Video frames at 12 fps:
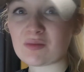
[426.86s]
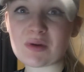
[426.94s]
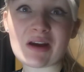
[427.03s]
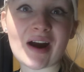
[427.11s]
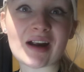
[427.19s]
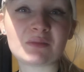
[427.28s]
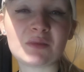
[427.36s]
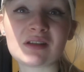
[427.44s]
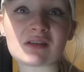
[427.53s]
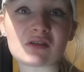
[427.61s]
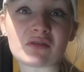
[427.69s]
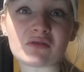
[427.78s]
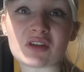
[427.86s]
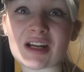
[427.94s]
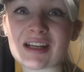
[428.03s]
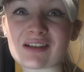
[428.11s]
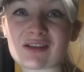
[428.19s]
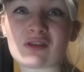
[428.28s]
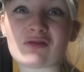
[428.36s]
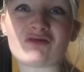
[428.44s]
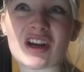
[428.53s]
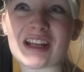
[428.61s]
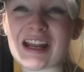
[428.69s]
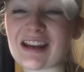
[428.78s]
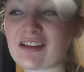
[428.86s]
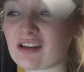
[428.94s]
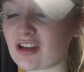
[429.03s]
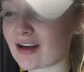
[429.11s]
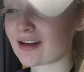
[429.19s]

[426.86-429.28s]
a bit of admin stuff really. It's not really anything that